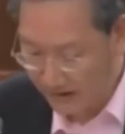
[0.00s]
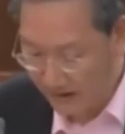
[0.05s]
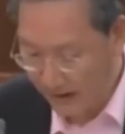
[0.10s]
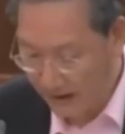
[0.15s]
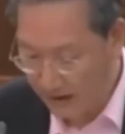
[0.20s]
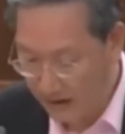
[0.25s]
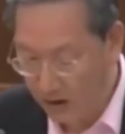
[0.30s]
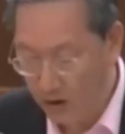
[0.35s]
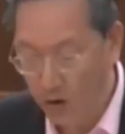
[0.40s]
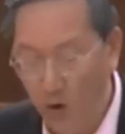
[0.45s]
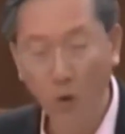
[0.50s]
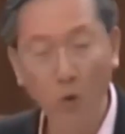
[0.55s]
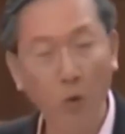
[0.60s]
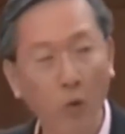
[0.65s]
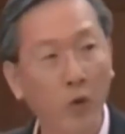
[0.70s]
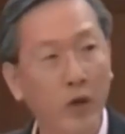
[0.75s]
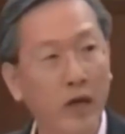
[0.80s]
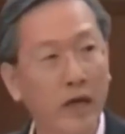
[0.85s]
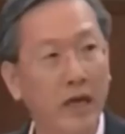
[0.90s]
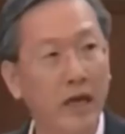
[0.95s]
that
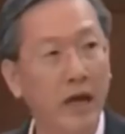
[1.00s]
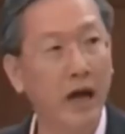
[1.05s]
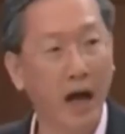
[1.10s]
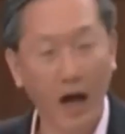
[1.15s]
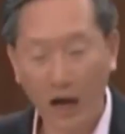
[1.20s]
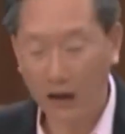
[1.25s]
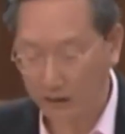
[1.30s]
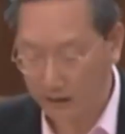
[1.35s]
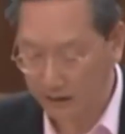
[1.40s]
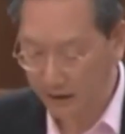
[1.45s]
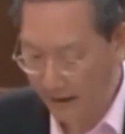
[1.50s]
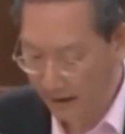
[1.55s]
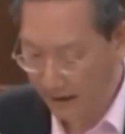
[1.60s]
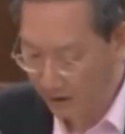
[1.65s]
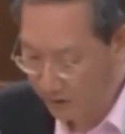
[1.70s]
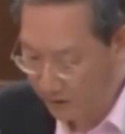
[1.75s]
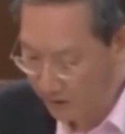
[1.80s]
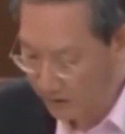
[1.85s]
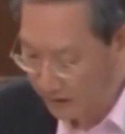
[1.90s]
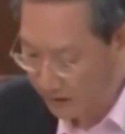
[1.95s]
we are a
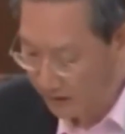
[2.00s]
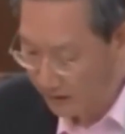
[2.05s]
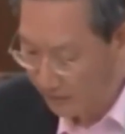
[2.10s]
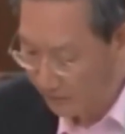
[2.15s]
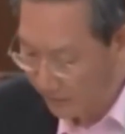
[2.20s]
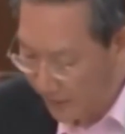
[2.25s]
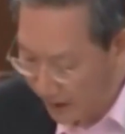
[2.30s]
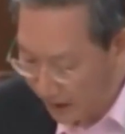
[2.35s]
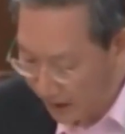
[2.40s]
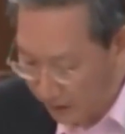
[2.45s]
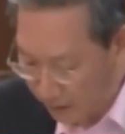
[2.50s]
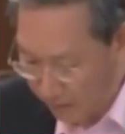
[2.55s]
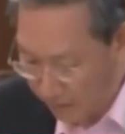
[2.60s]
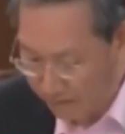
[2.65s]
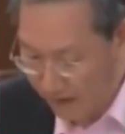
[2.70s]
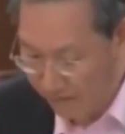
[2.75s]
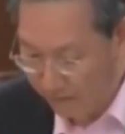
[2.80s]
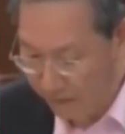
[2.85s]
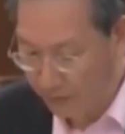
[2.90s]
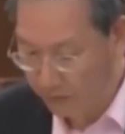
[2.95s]
nation made out of
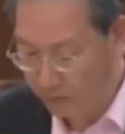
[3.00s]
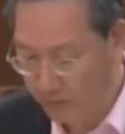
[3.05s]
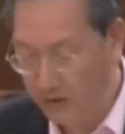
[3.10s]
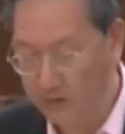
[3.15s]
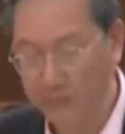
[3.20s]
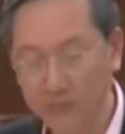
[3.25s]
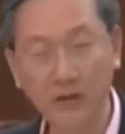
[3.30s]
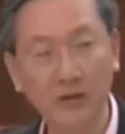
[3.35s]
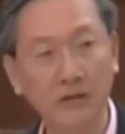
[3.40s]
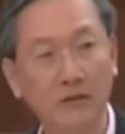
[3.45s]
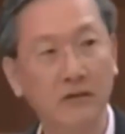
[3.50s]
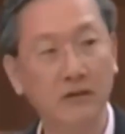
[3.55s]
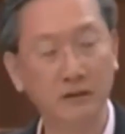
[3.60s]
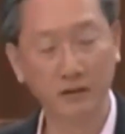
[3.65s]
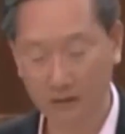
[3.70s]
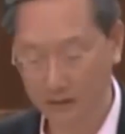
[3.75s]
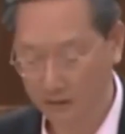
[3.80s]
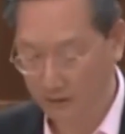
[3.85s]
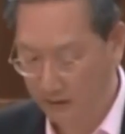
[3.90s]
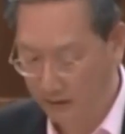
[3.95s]
different people,
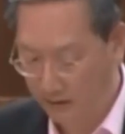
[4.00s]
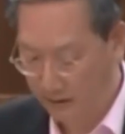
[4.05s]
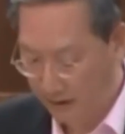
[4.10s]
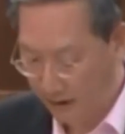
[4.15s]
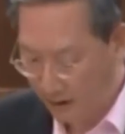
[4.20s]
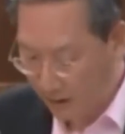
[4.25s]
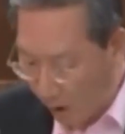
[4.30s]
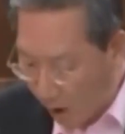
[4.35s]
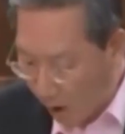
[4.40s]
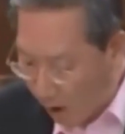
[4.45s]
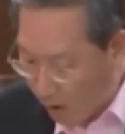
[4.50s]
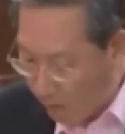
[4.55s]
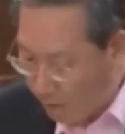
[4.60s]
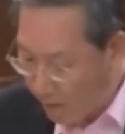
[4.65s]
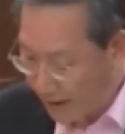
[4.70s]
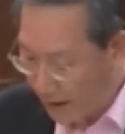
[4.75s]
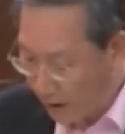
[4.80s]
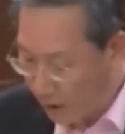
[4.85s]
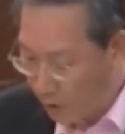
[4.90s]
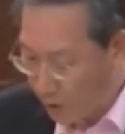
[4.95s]
and all
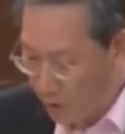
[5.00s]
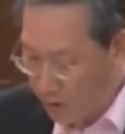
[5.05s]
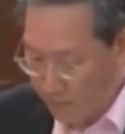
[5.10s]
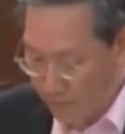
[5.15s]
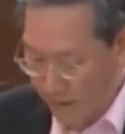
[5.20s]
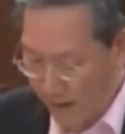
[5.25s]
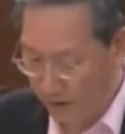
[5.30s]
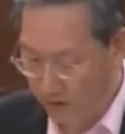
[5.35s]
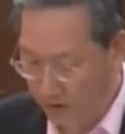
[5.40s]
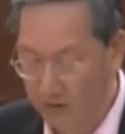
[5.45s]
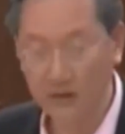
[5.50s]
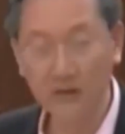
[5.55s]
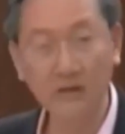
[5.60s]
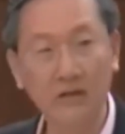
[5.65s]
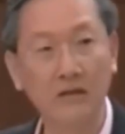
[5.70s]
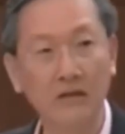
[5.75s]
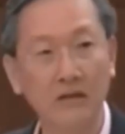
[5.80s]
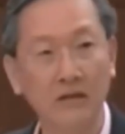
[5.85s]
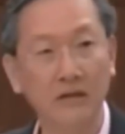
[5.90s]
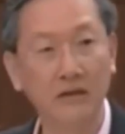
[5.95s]
with our own passions
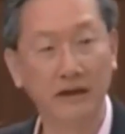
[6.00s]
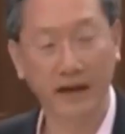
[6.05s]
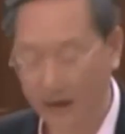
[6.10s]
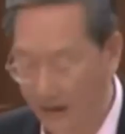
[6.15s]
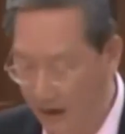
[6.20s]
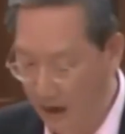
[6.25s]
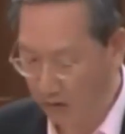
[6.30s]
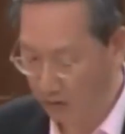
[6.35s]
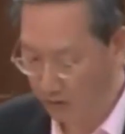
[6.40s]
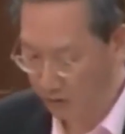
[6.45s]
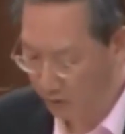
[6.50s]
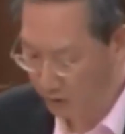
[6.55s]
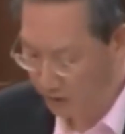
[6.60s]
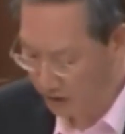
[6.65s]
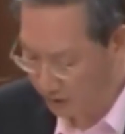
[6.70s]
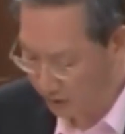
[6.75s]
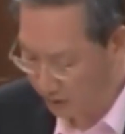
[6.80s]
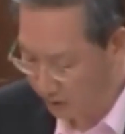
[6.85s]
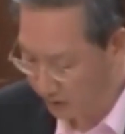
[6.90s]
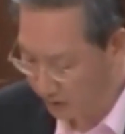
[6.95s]
and our own
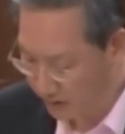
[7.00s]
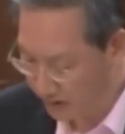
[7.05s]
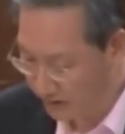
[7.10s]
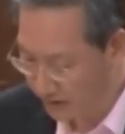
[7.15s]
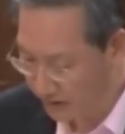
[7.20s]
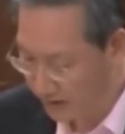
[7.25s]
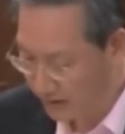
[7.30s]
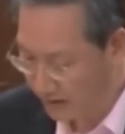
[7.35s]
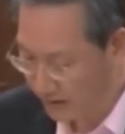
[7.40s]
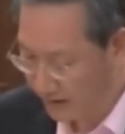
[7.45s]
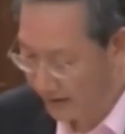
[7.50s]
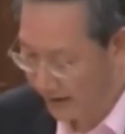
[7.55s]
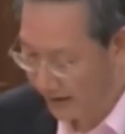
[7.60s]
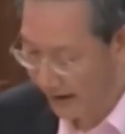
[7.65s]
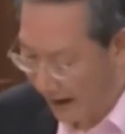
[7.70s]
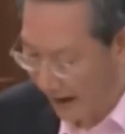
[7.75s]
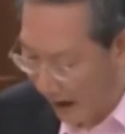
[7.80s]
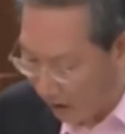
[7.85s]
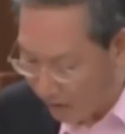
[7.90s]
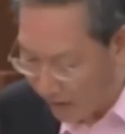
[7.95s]
stories.
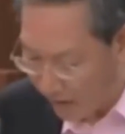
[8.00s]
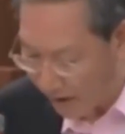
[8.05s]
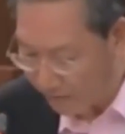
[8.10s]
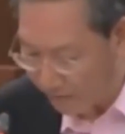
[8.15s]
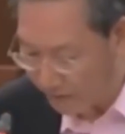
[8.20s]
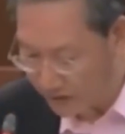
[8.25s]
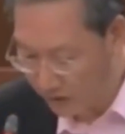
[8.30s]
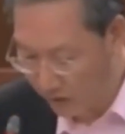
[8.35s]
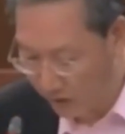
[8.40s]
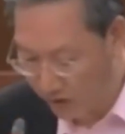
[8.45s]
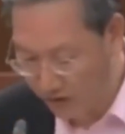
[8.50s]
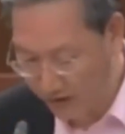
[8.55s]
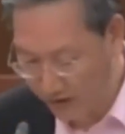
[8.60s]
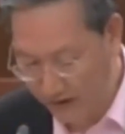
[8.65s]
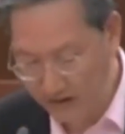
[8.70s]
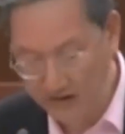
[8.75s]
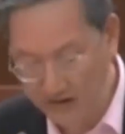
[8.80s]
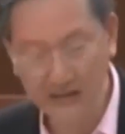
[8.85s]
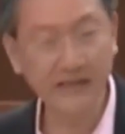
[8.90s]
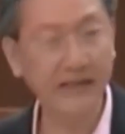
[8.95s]
And our efforts to
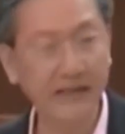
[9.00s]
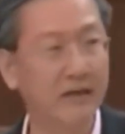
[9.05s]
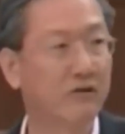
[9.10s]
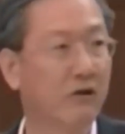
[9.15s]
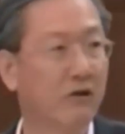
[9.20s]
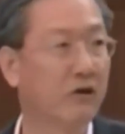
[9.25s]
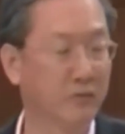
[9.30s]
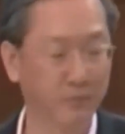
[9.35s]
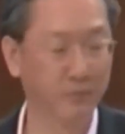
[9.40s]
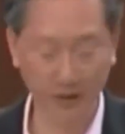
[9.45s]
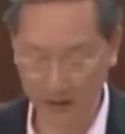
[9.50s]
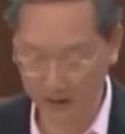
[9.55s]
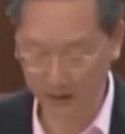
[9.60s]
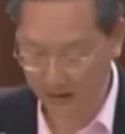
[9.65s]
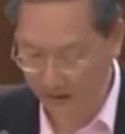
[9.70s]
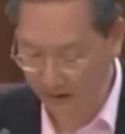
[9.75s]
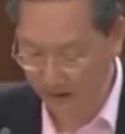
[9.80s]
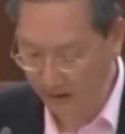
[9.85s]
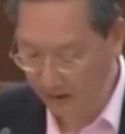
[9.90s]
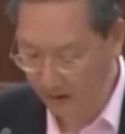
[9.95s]
create this sense of
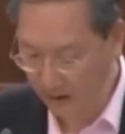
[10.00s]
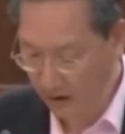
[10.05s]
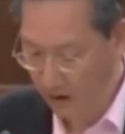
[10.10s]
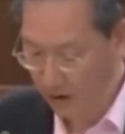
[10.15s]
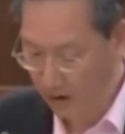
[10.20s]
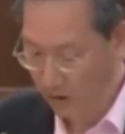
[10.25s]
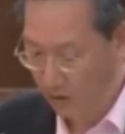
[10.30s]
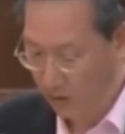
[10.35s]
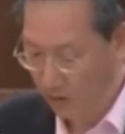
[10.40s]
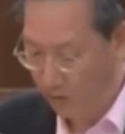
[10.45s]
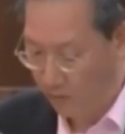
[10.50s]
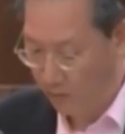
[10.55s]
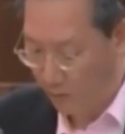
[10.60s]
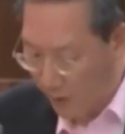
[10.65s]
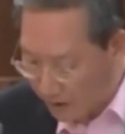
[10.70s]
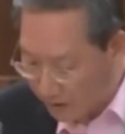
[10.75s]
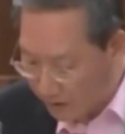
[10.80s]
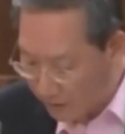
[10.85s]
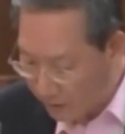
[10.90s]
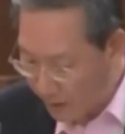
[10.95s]
community
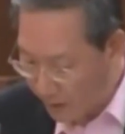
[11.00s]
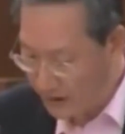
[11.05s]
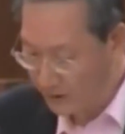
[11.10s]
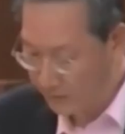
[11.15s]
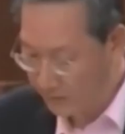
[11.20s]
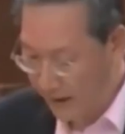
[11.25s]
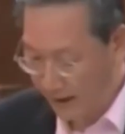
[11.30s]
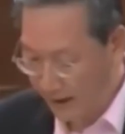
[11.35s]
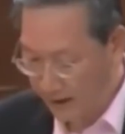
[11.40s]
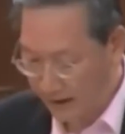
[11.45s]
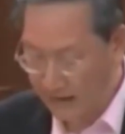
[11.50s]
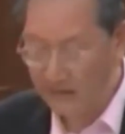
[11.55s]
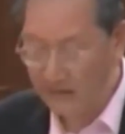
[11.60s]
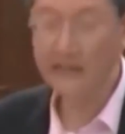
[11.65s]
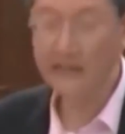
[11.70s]
will respect and